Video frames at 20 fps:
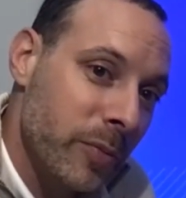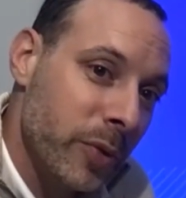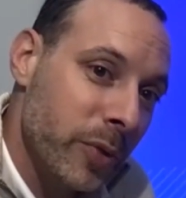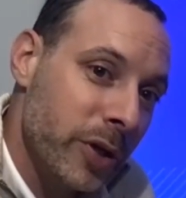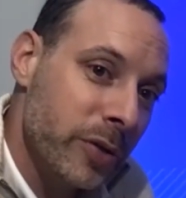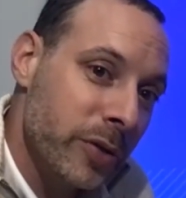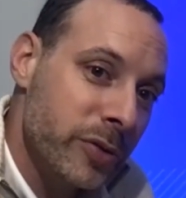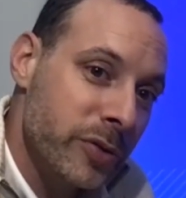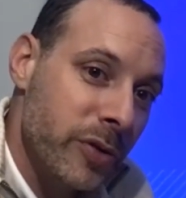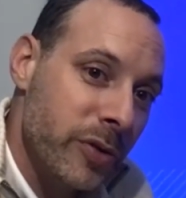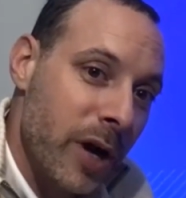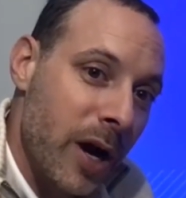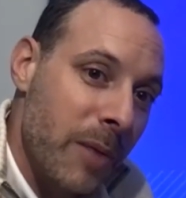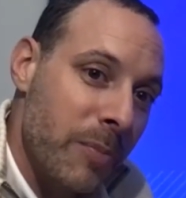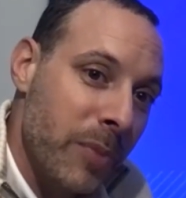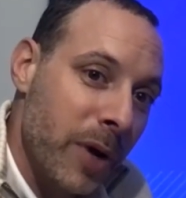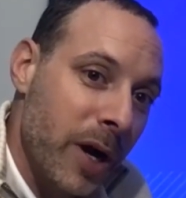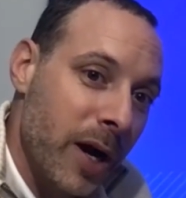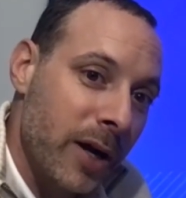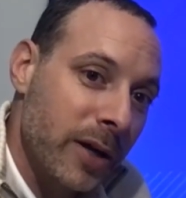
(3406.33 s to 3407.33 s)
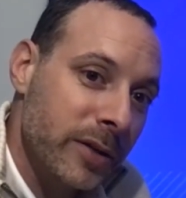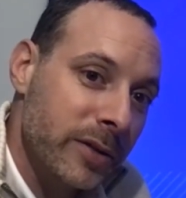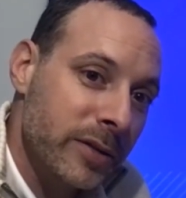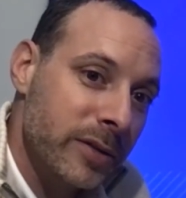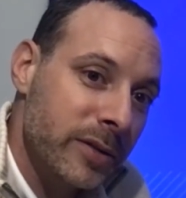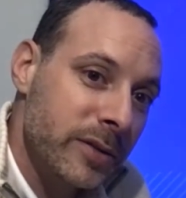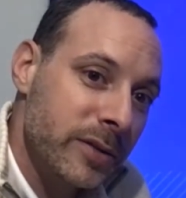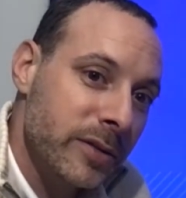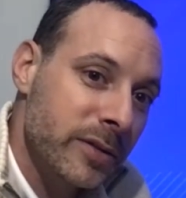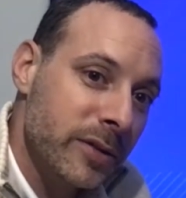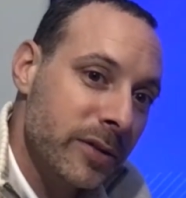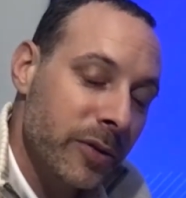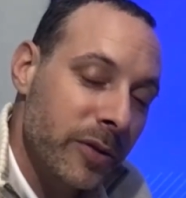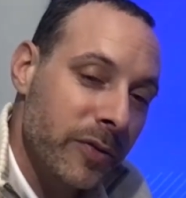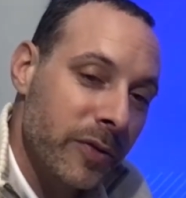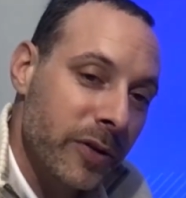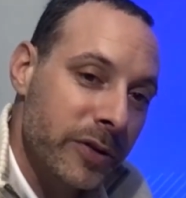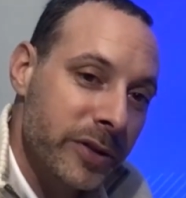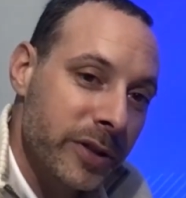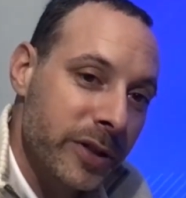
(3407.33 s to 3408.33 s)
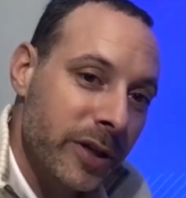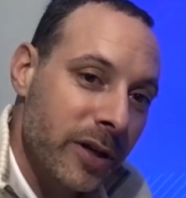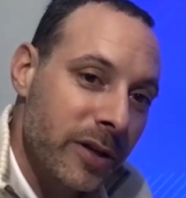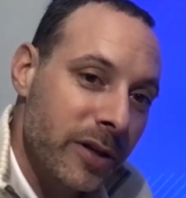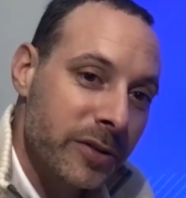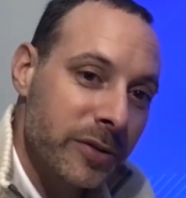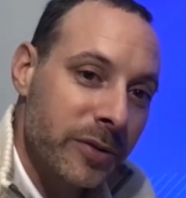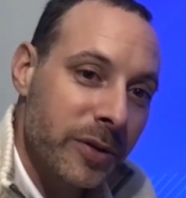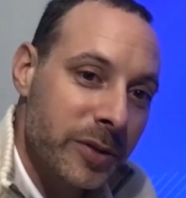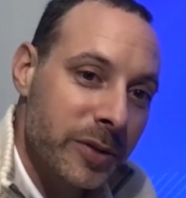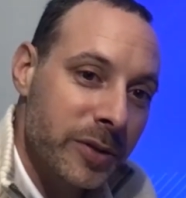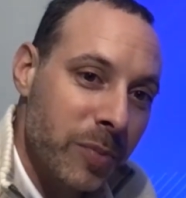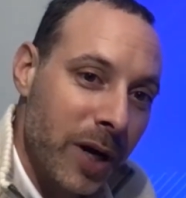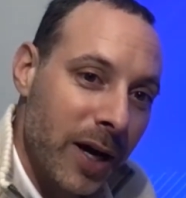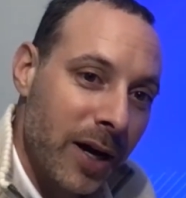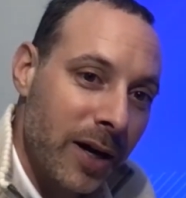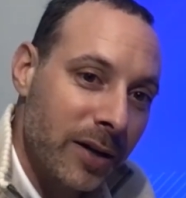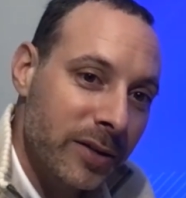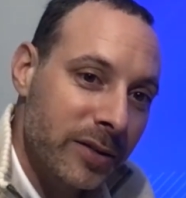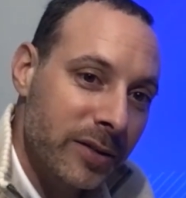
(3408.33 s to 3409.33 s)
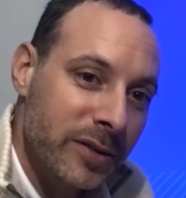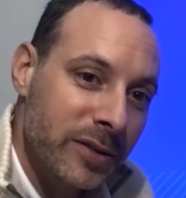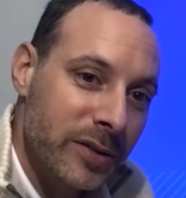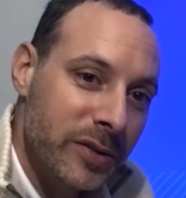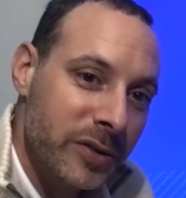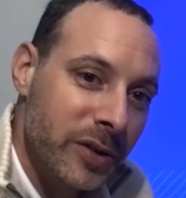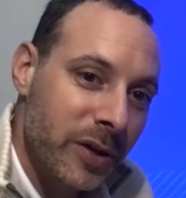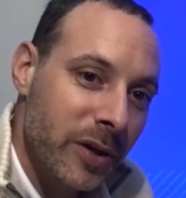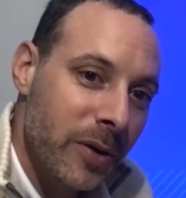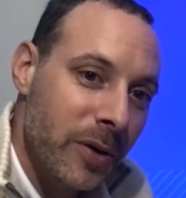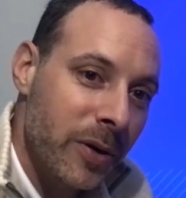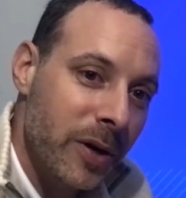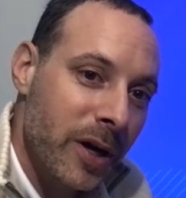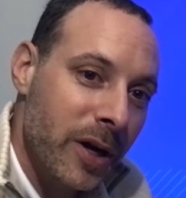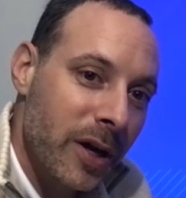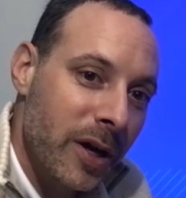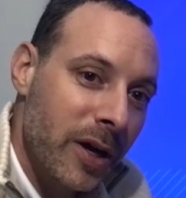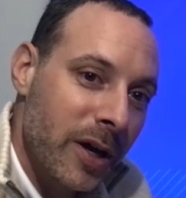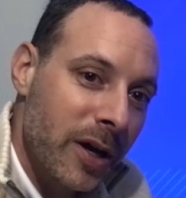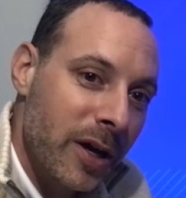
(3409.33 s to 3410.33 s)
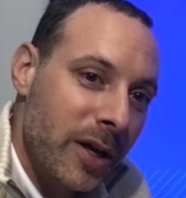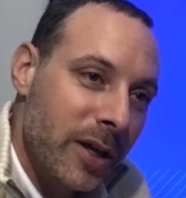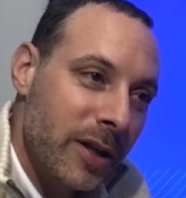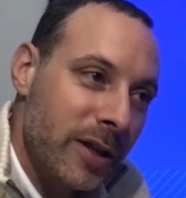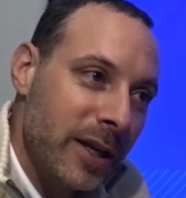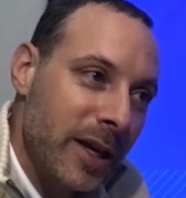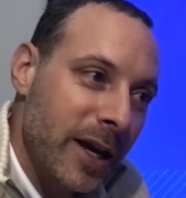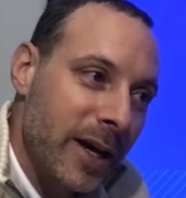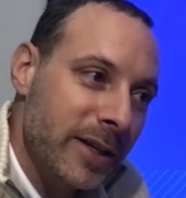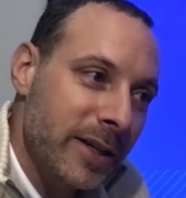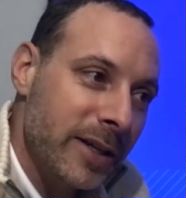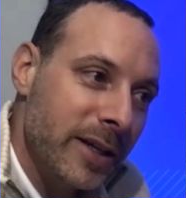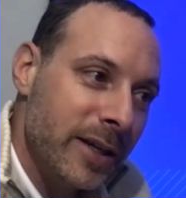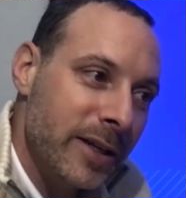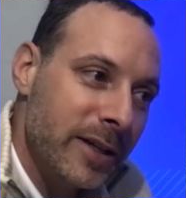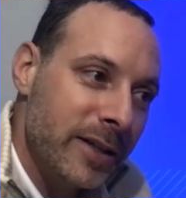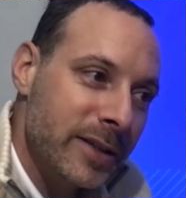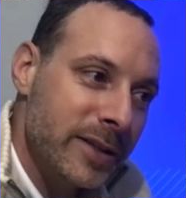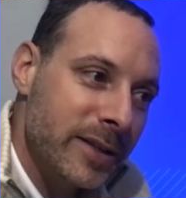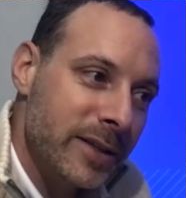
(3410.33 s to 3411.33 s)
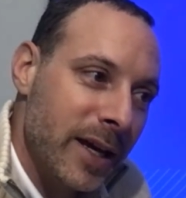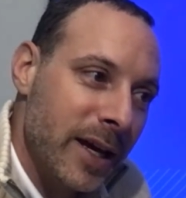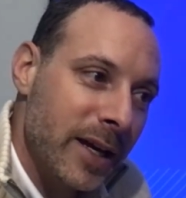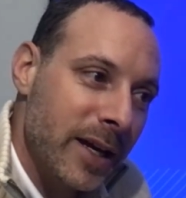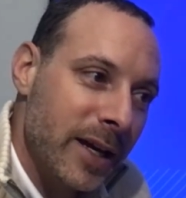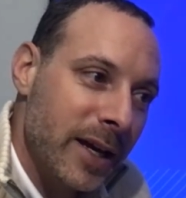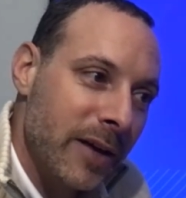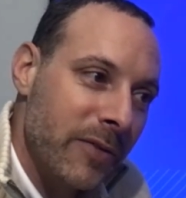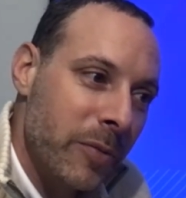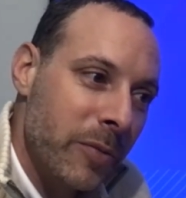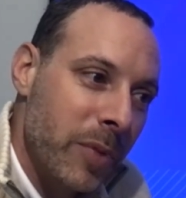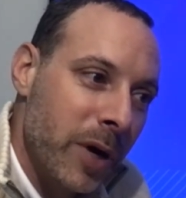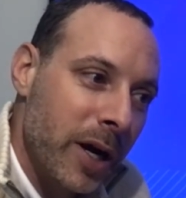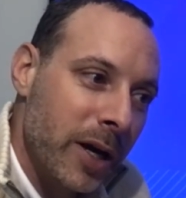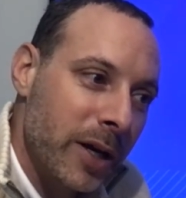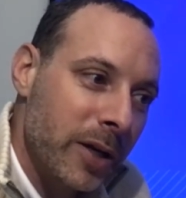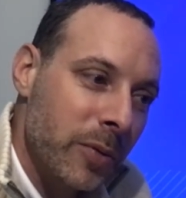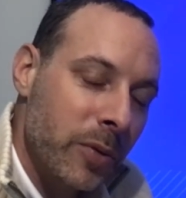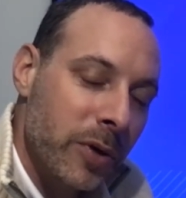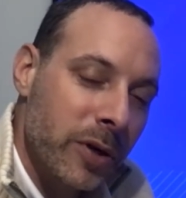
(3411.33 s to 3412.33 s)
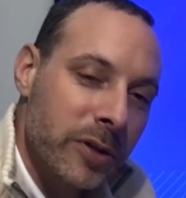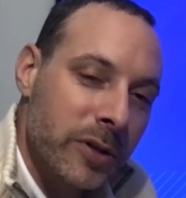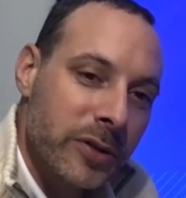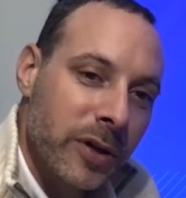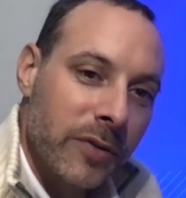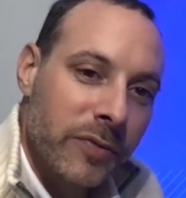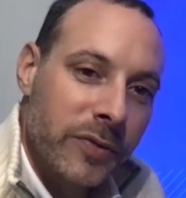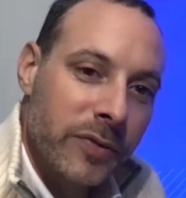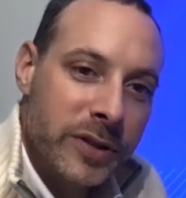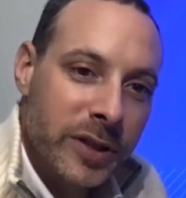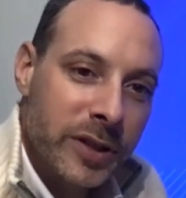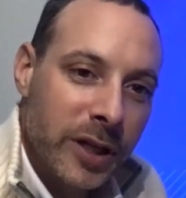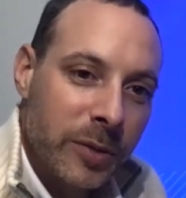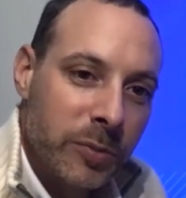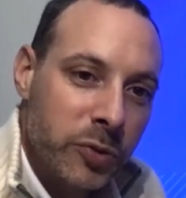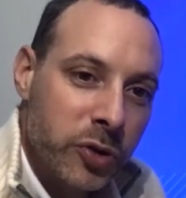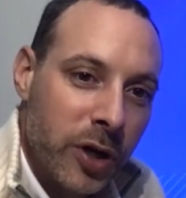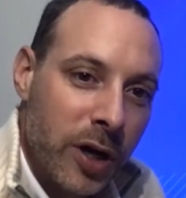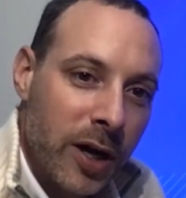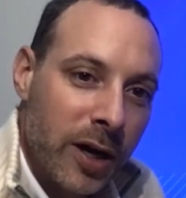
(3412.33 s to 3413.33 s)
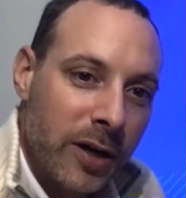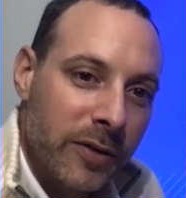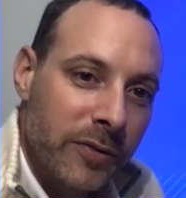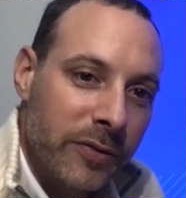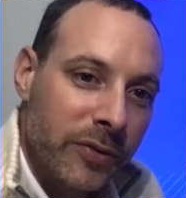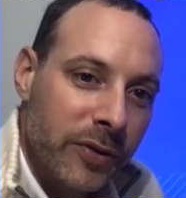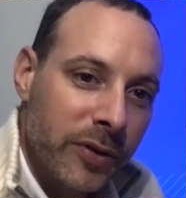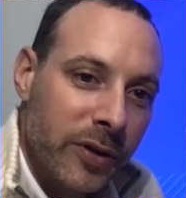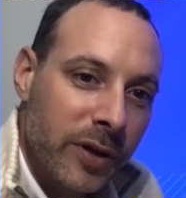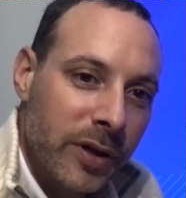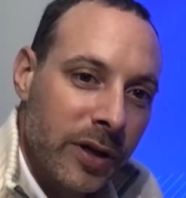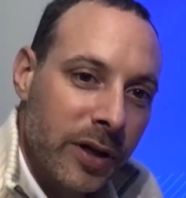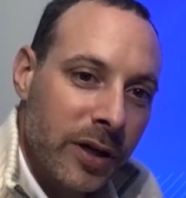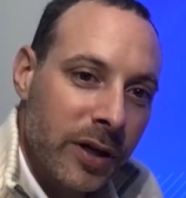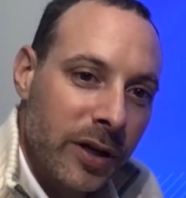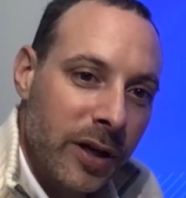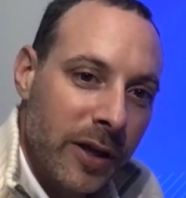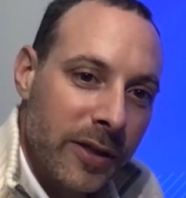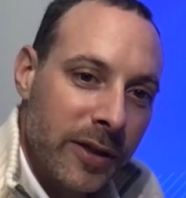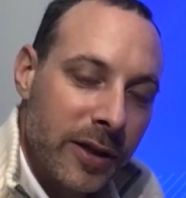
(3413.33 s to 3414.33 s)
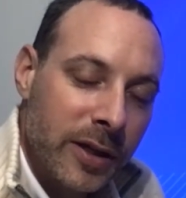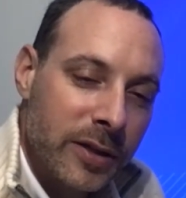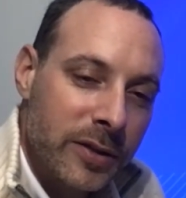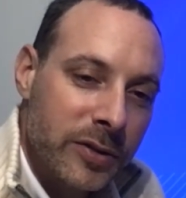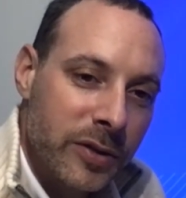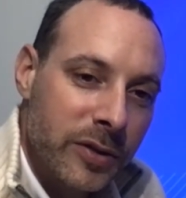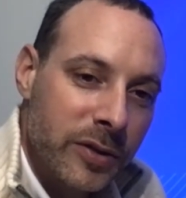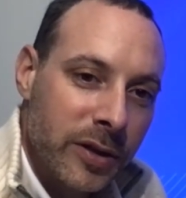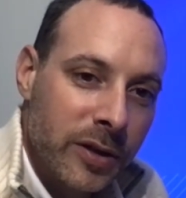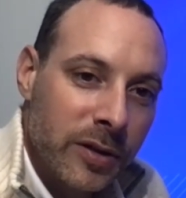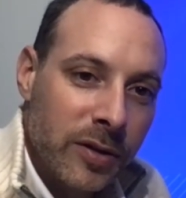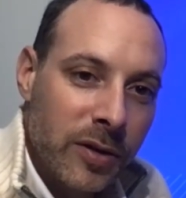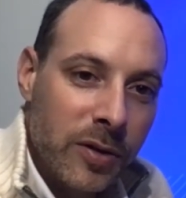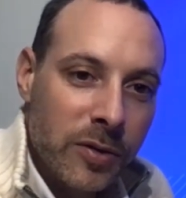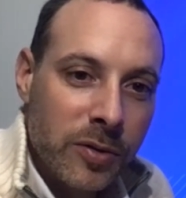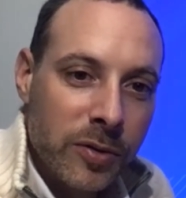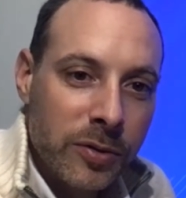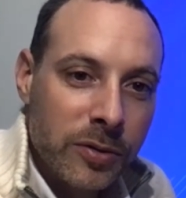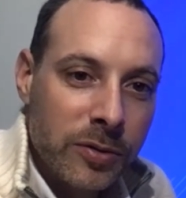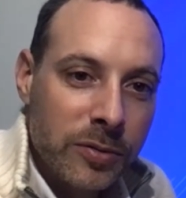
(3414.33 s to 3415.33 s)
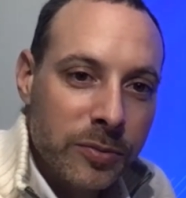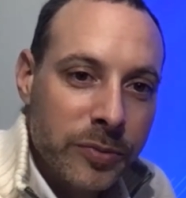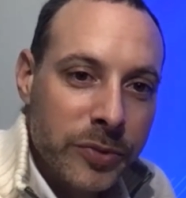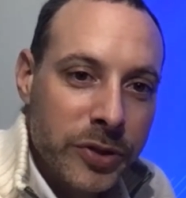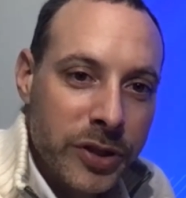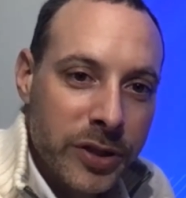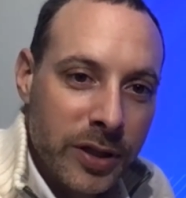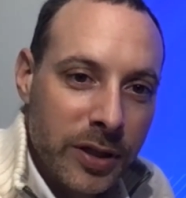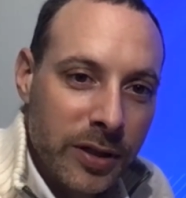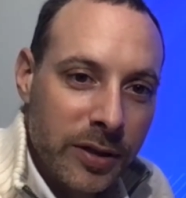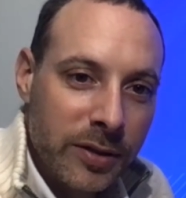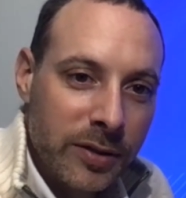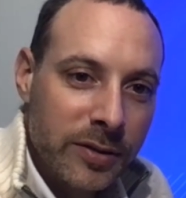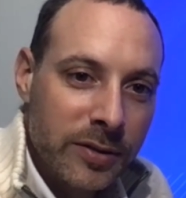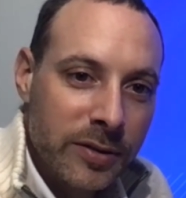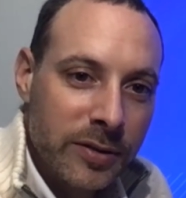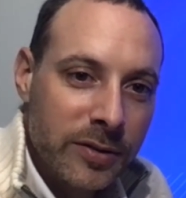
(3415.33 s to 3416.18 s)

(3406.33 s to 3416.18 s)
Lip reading: We use Dropbox. The university also has Box. So the idea is that everybody works off the same drive and nothing is on their local machine.